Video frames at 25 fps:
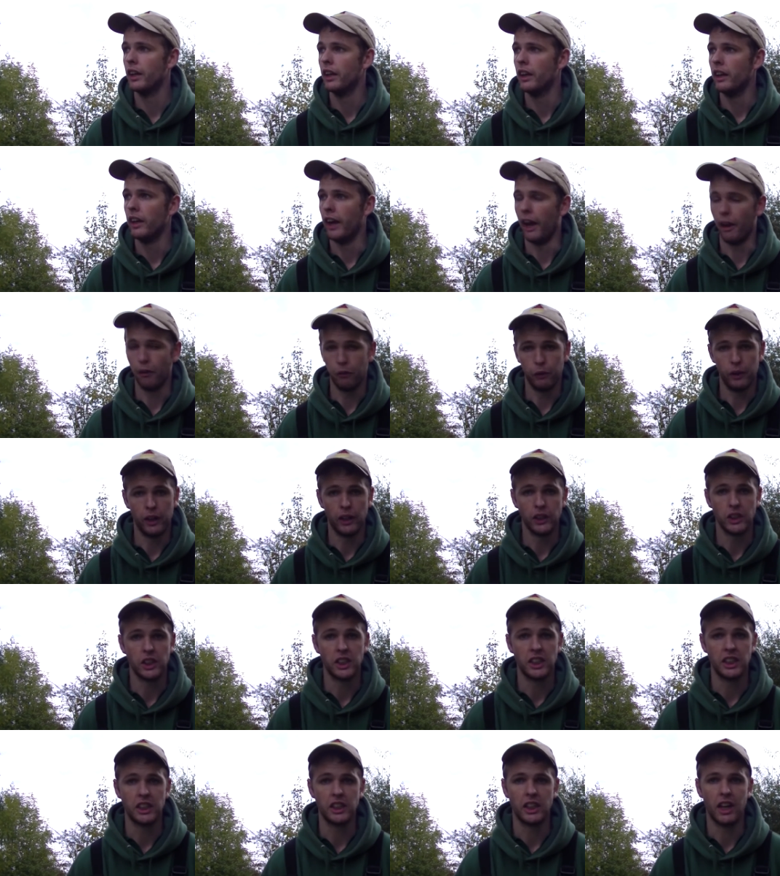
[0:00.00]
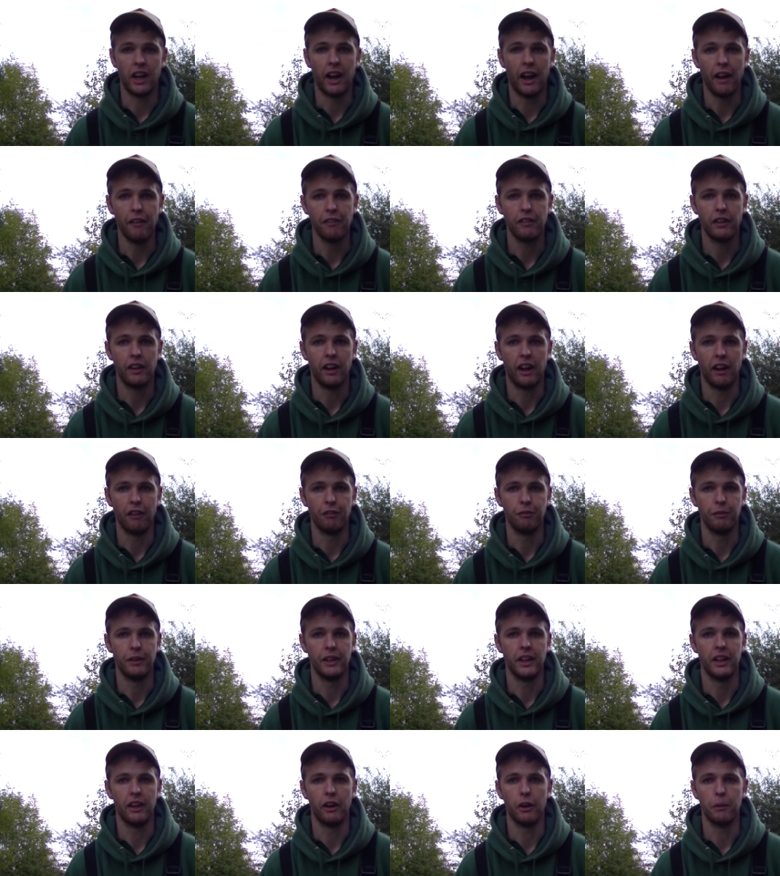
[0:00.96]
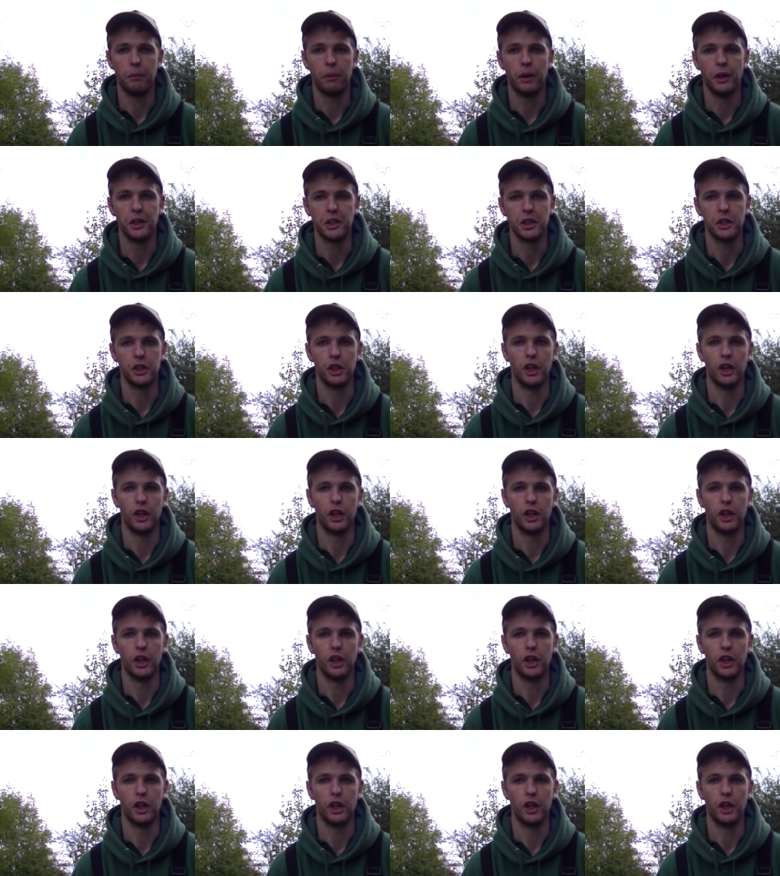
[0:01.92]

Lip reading: Everyone else seemed to left, and it left me the only person on